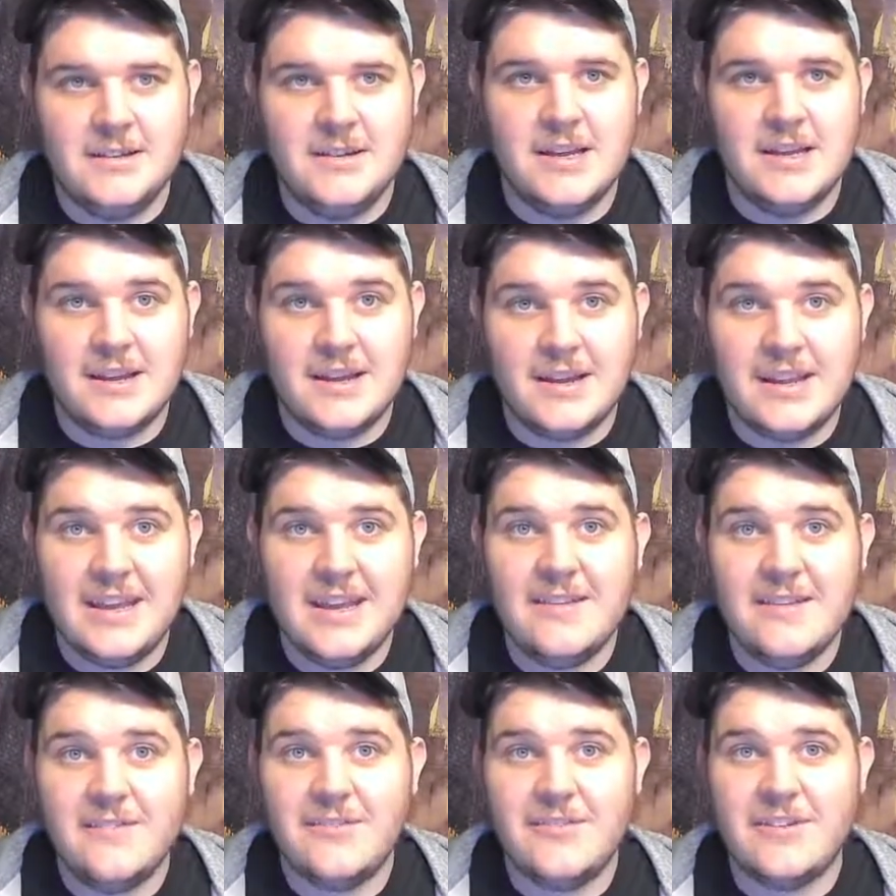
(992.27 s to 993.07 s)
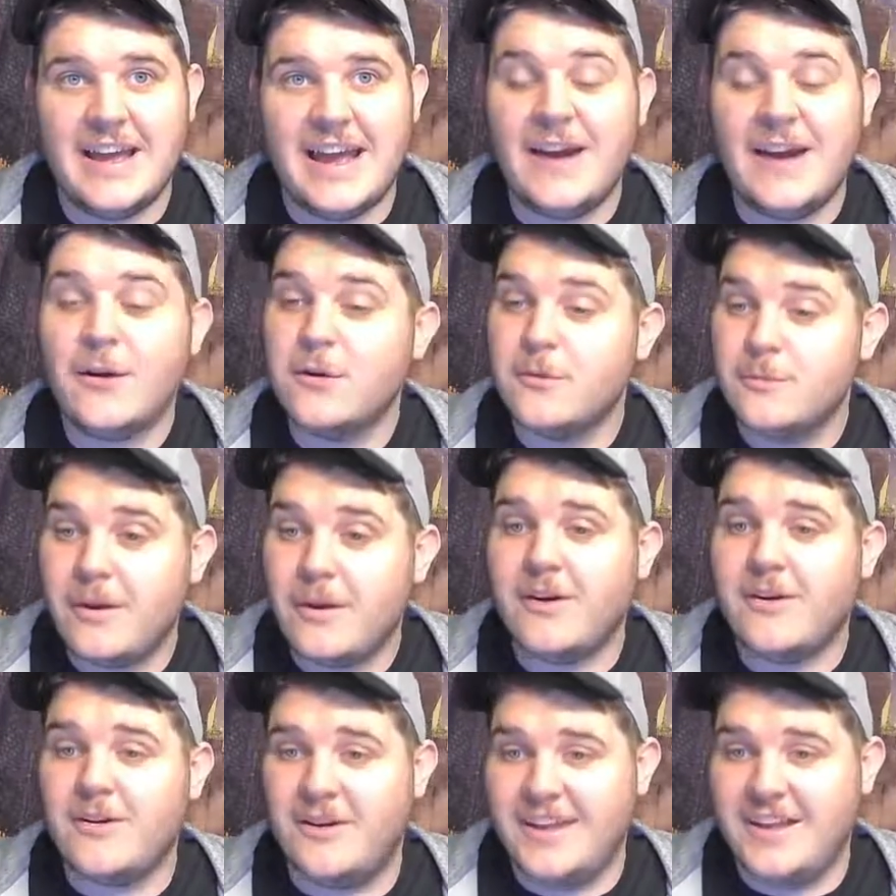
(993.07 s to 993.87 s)
give our
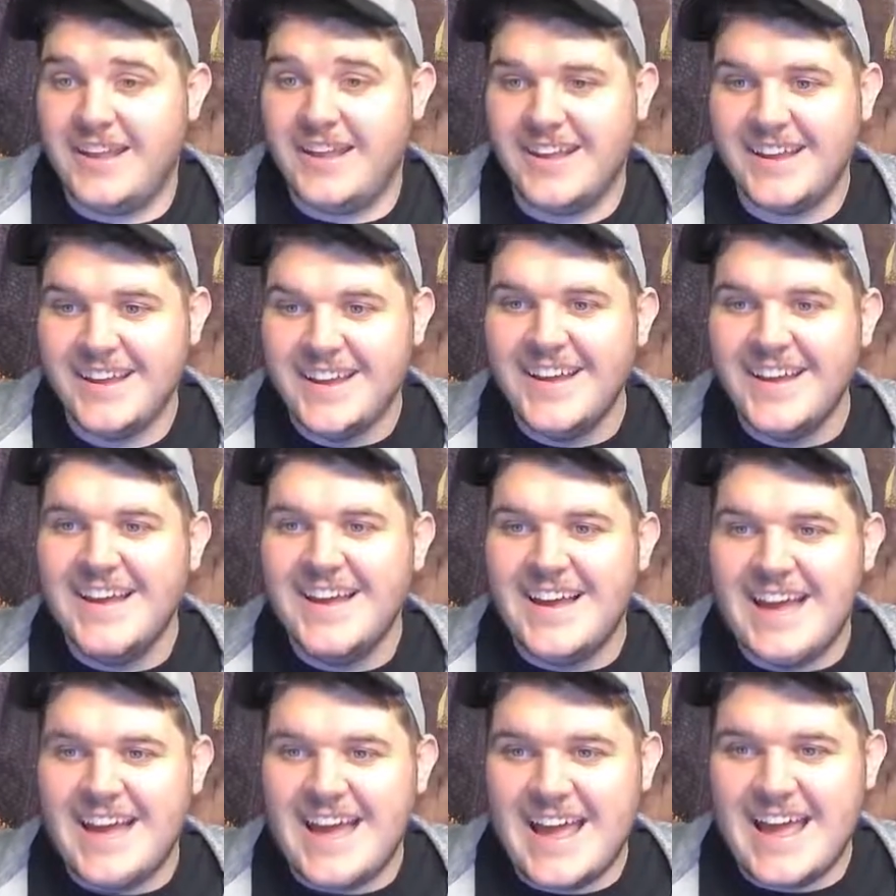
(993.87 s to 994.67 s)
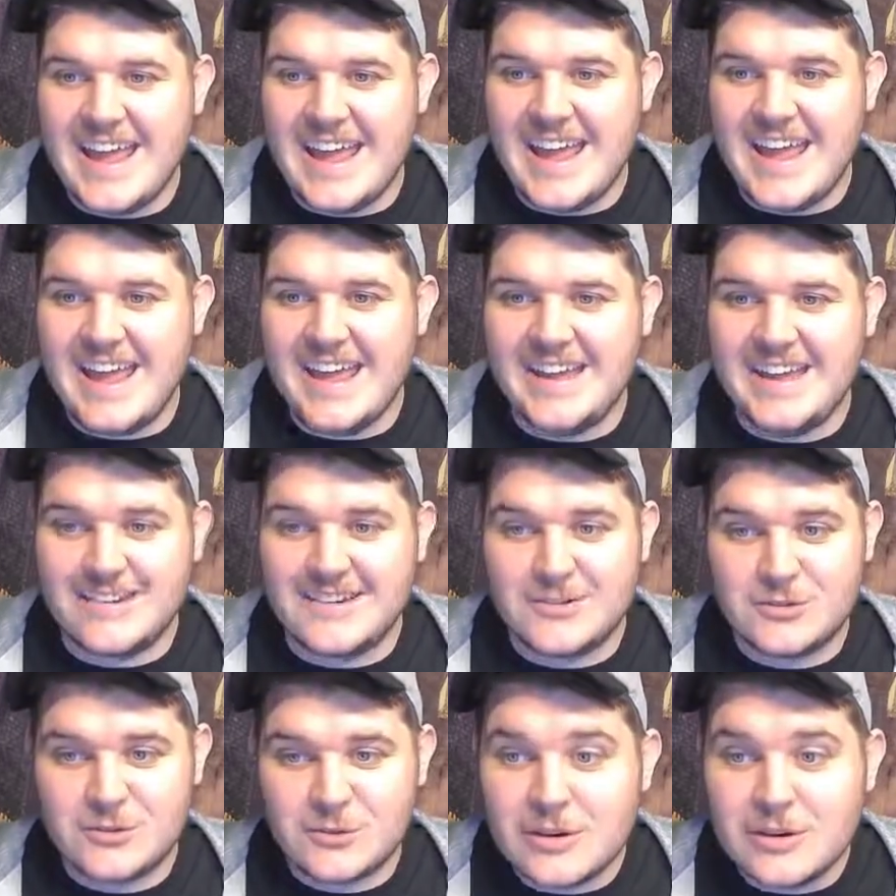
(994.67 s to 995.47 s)
party a
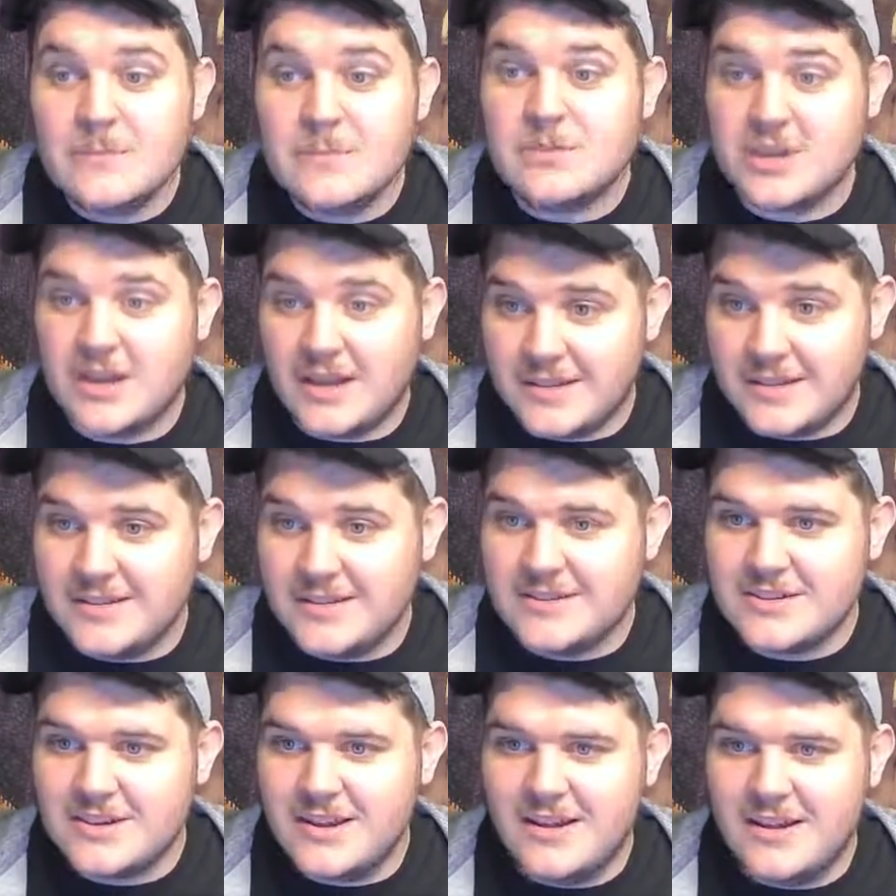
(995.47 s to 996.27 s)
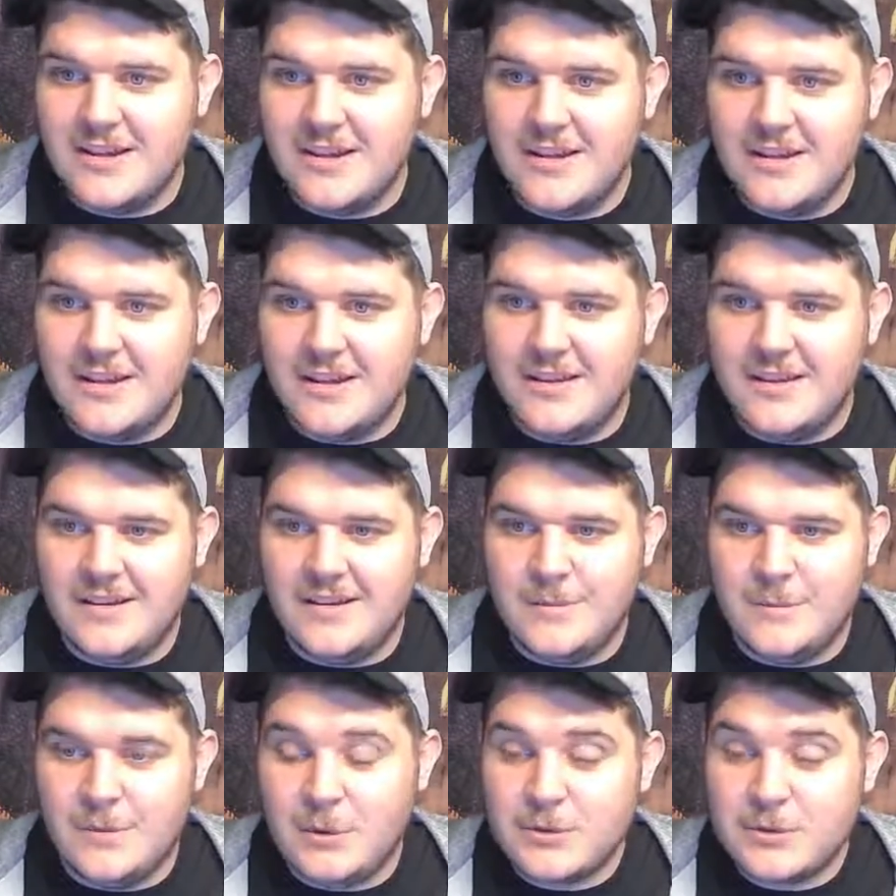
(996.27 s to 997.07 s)
extreme challenge.
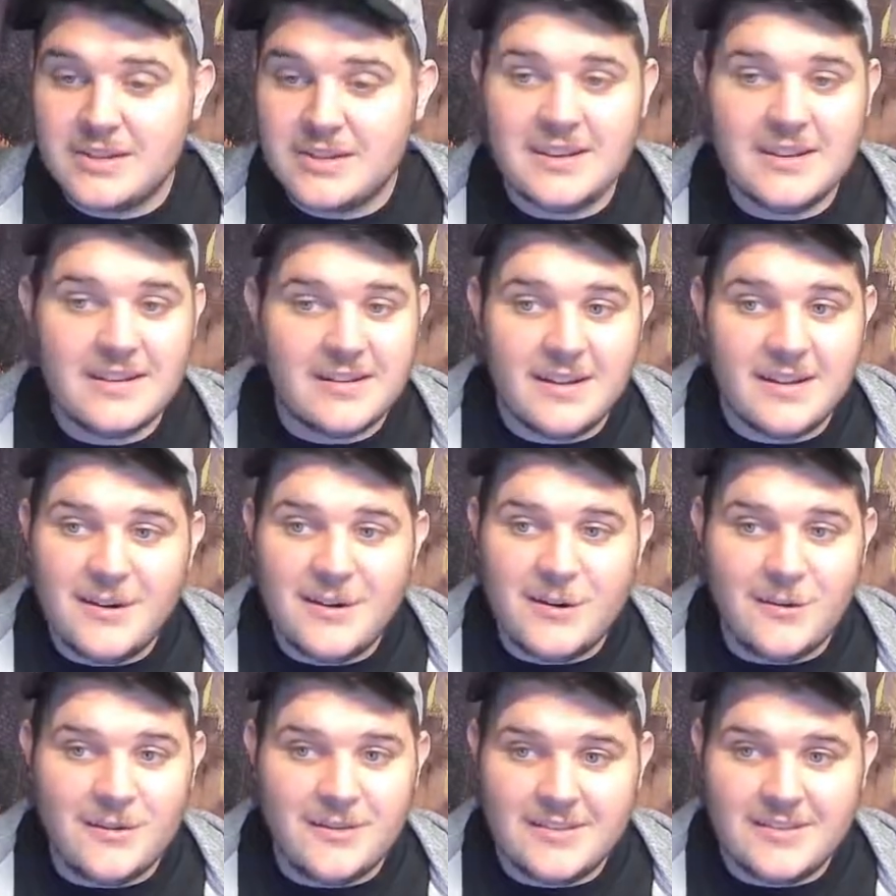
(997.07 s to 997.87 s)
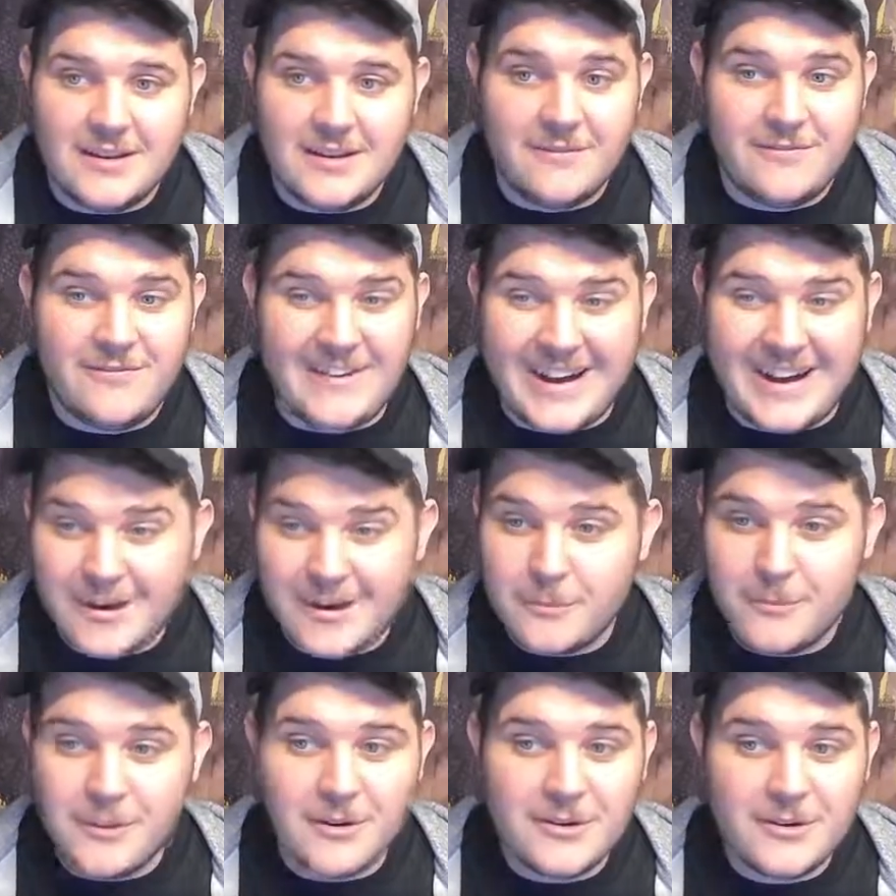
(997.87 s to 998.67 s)
But what they didn't know is that
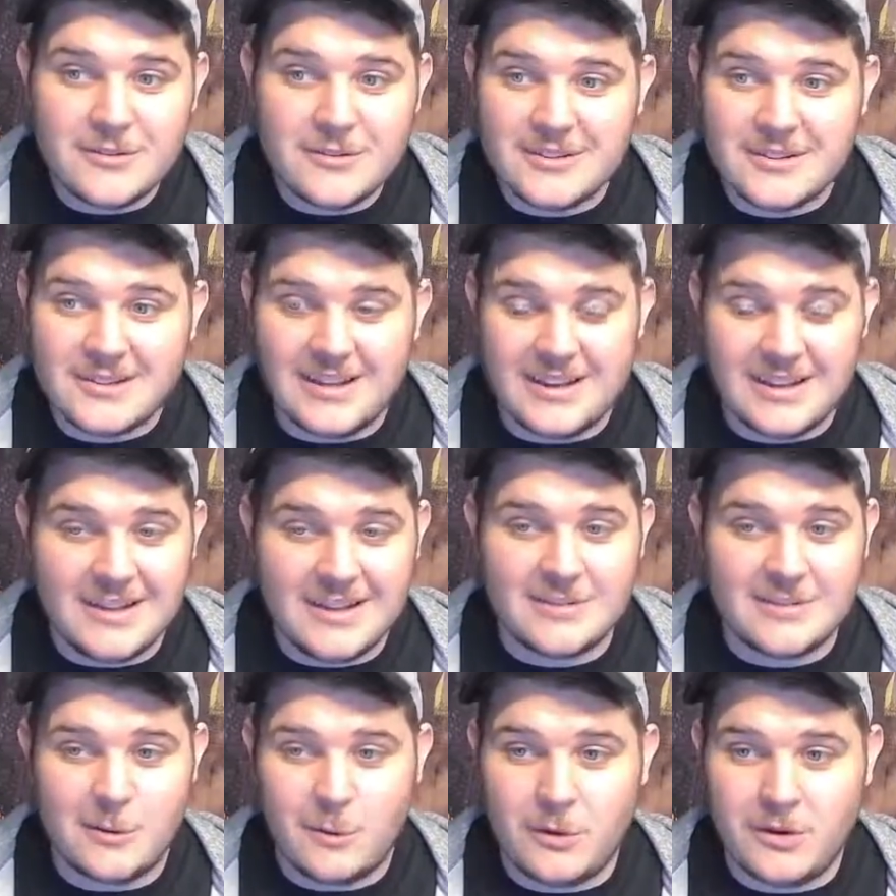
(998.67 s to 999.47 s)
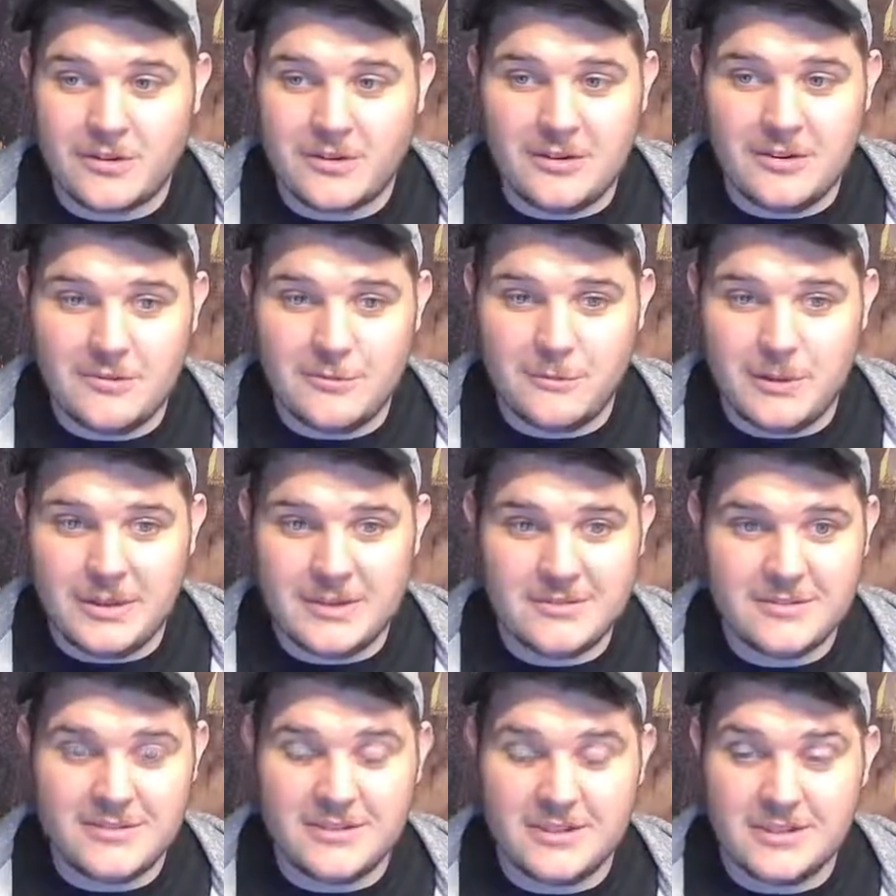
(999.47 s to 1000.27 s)
Firebolt against a water
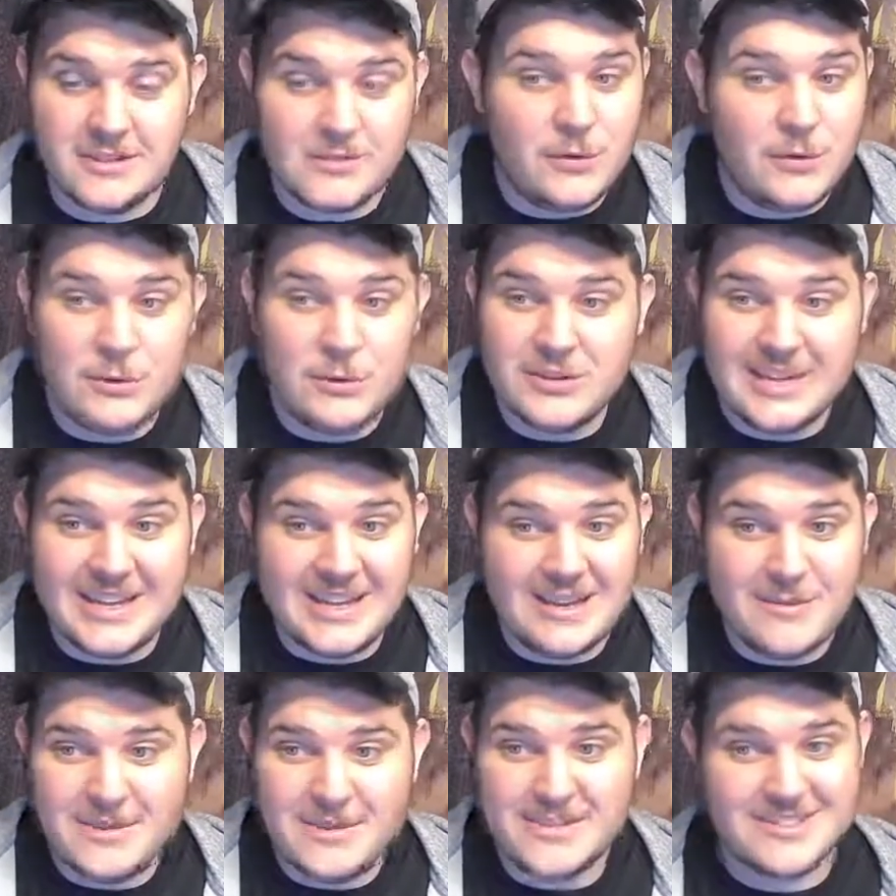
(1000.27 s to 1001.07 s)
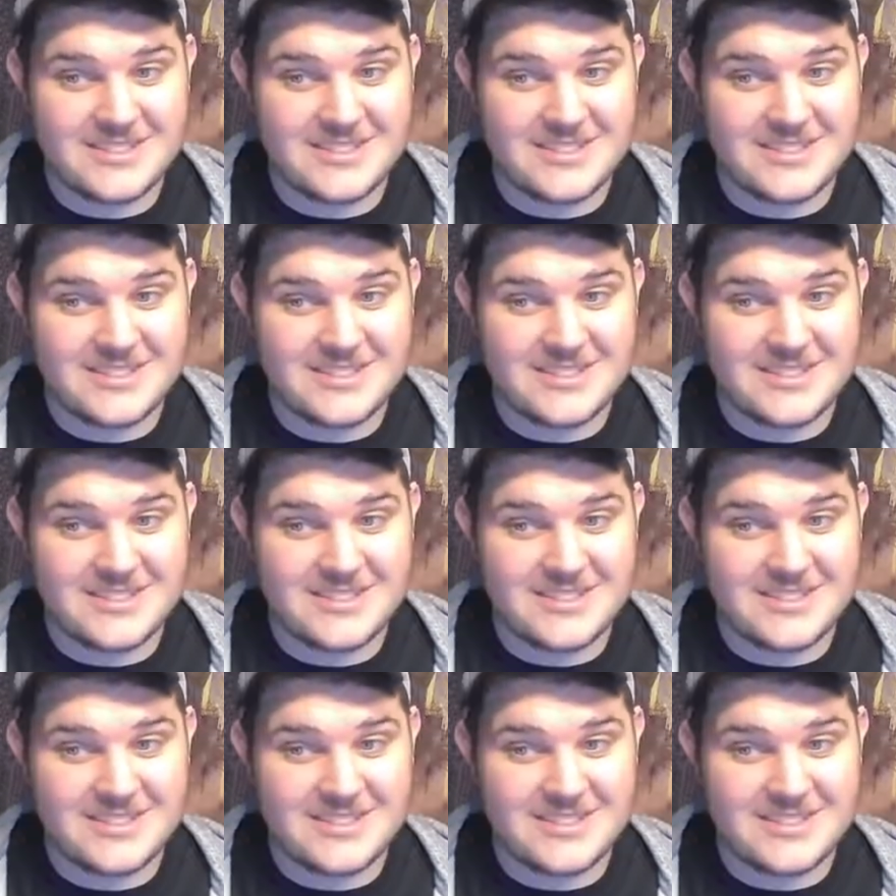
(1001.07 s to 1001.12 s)
elemental does full damage.